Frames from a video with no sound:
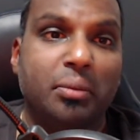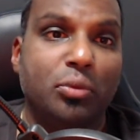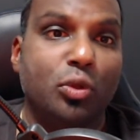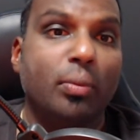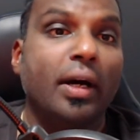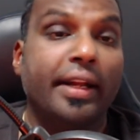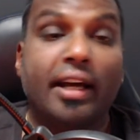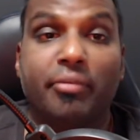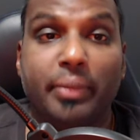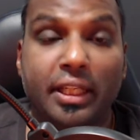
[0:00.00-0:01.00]
you might
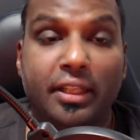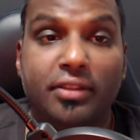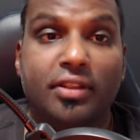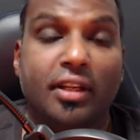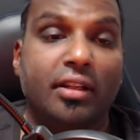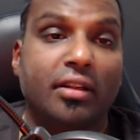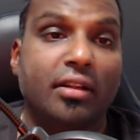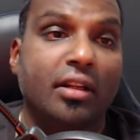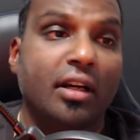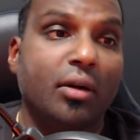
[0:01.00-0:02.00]
have meetings.
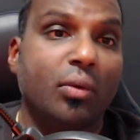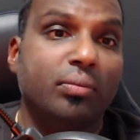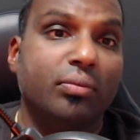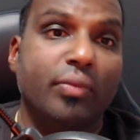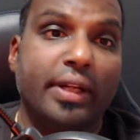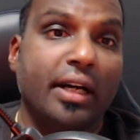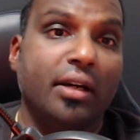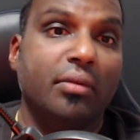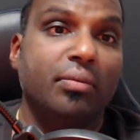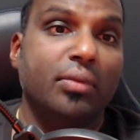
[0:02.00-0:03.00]
When
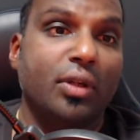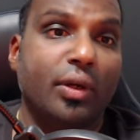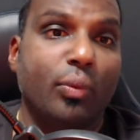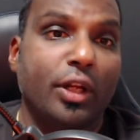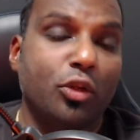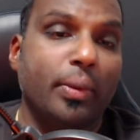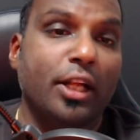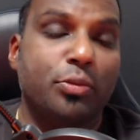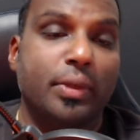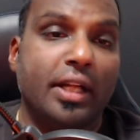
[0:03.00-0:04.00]
I went into
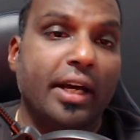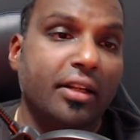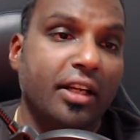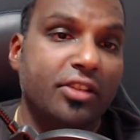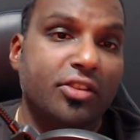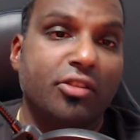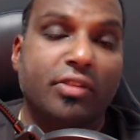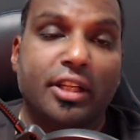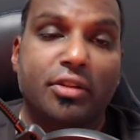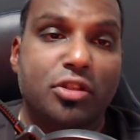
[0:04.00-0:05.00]
management and executive
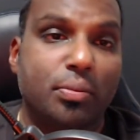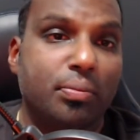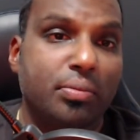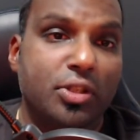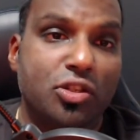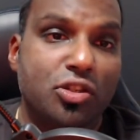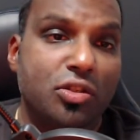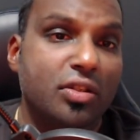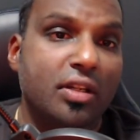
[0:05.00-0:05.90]
leadership positions,